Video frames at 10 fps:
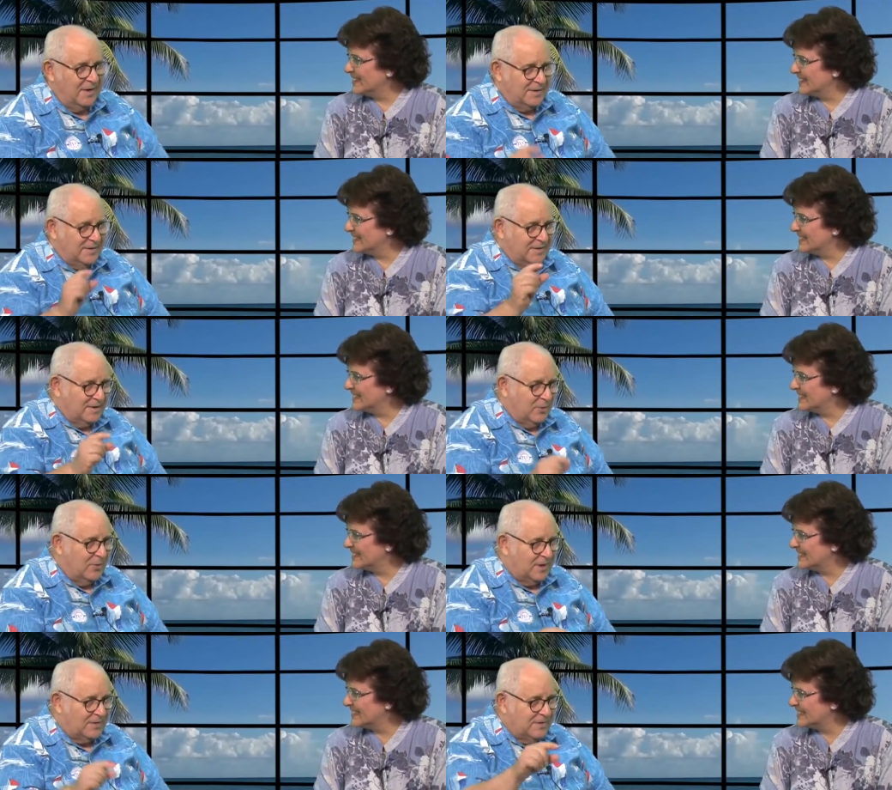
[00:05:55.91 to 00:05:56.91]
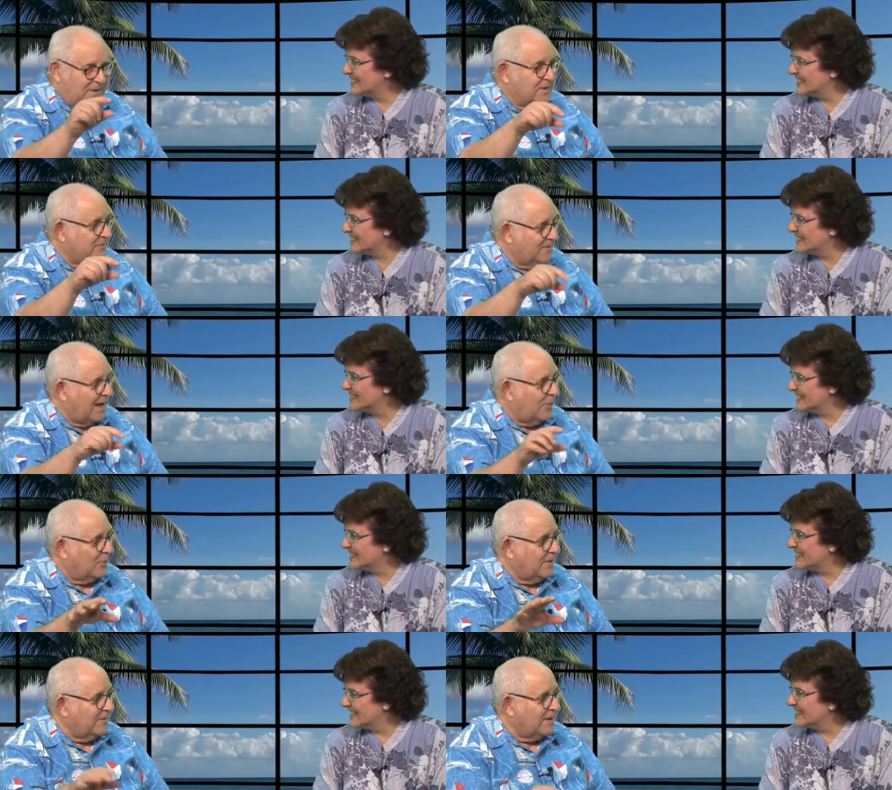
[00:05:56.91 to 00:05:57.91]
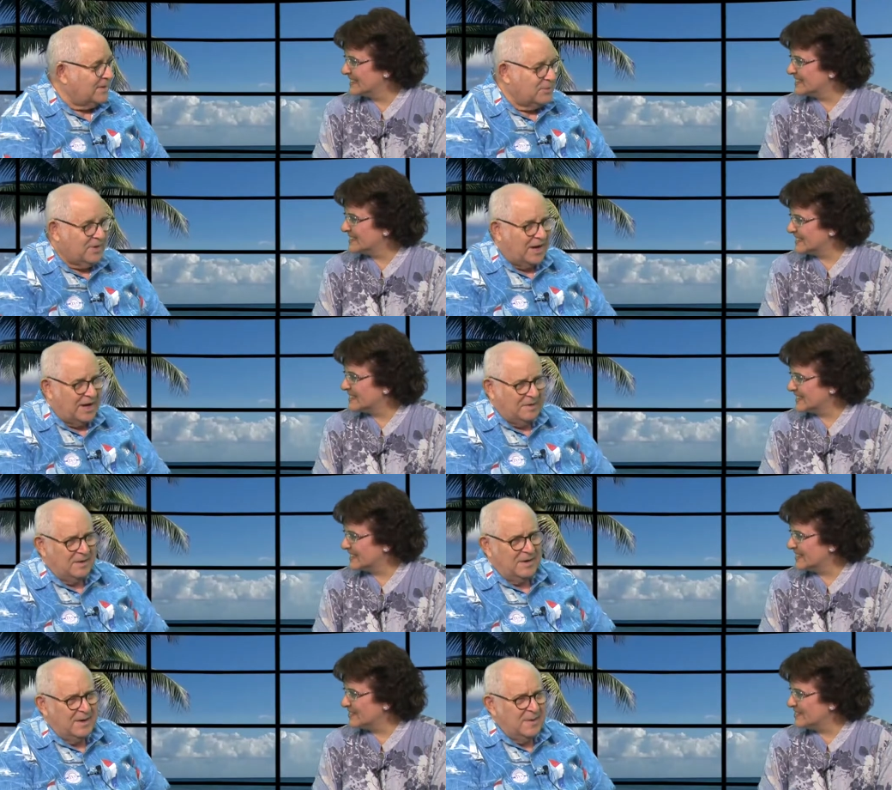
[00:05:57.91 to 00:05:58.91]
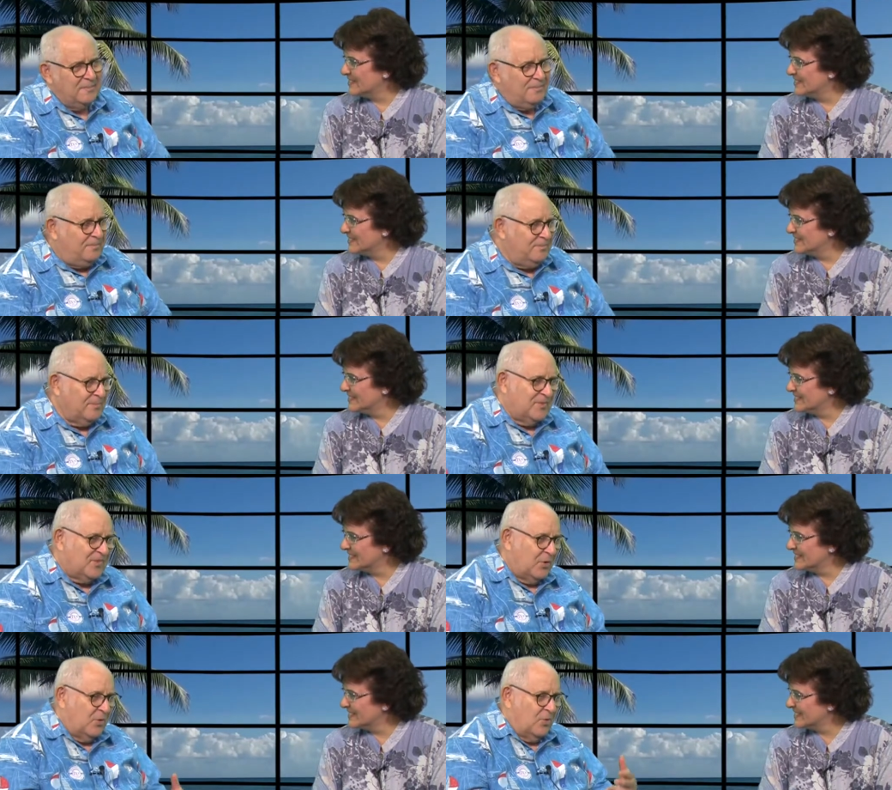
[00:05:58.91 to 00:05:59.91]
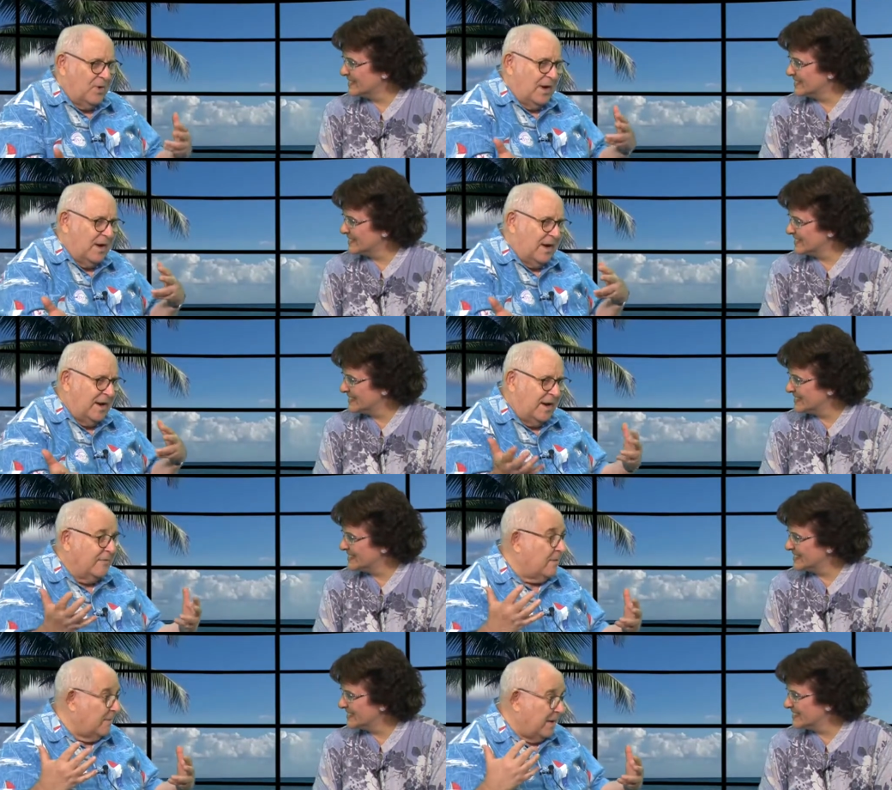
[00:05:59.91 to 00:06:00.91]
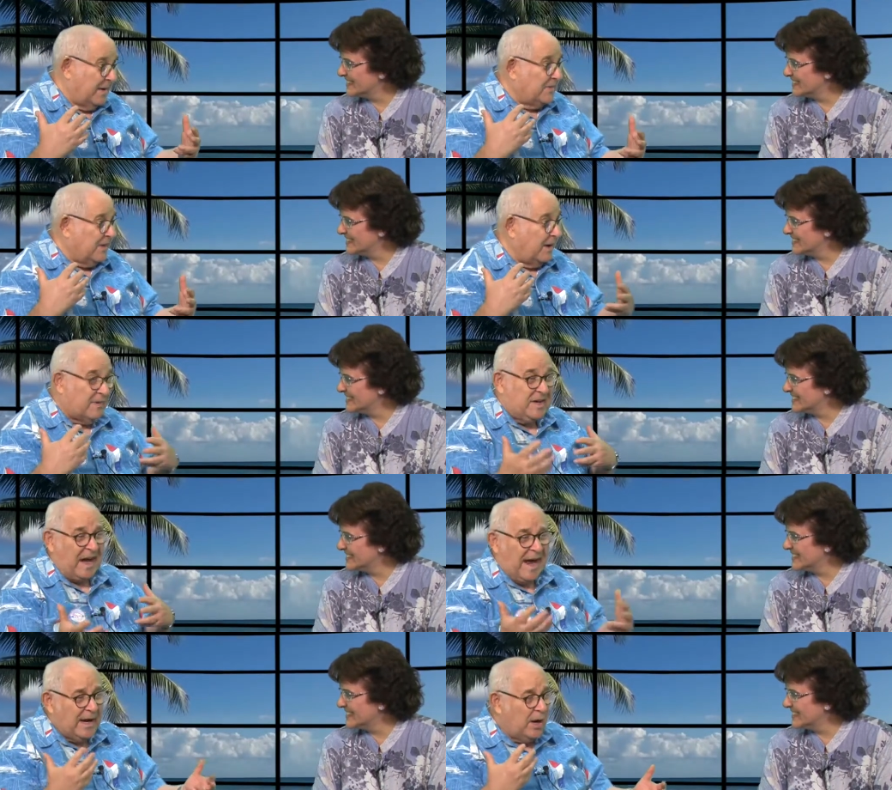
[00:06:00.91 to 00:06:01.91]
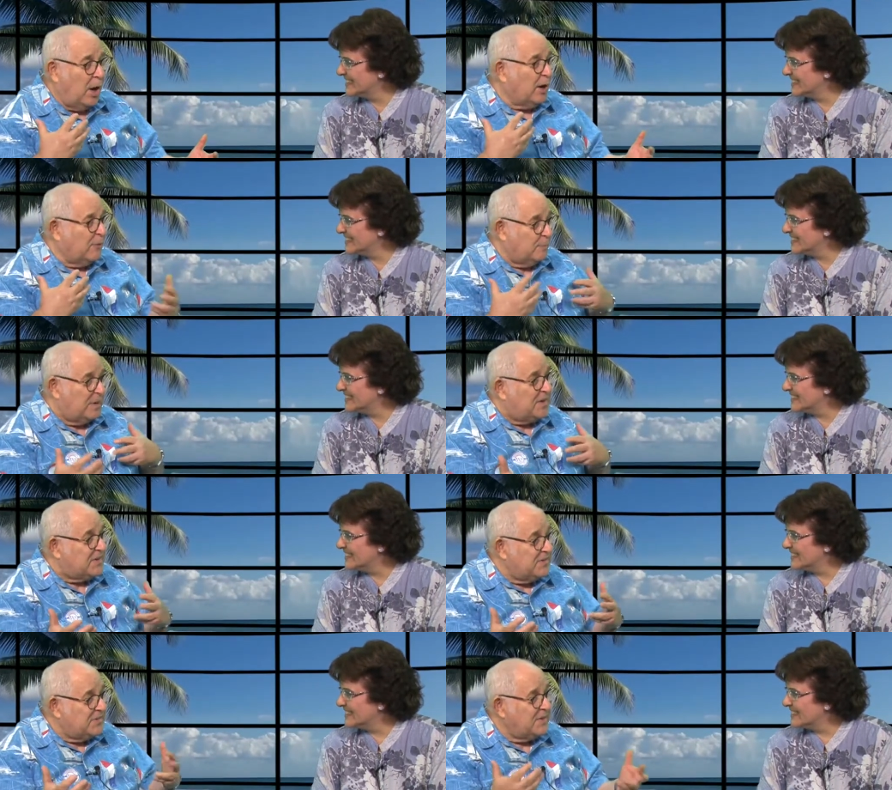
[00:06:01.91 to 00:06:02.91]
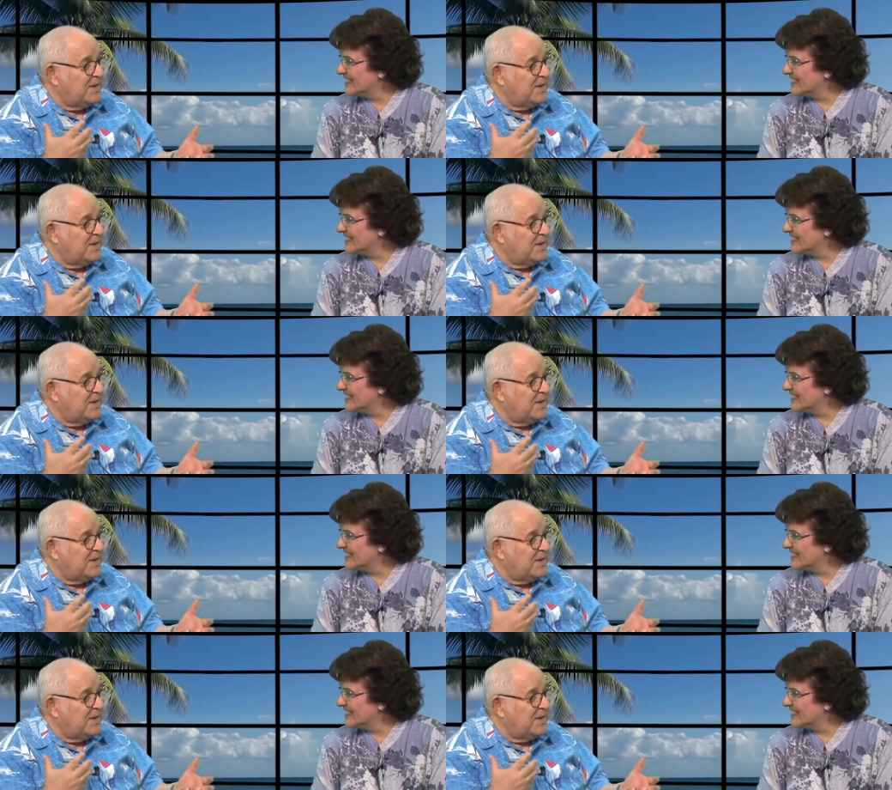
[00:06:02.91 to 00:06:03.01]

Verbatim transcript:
Speaker 1: And the little one in the flower, I've got to do that. Yep. So I guess I have a catalog of pieces.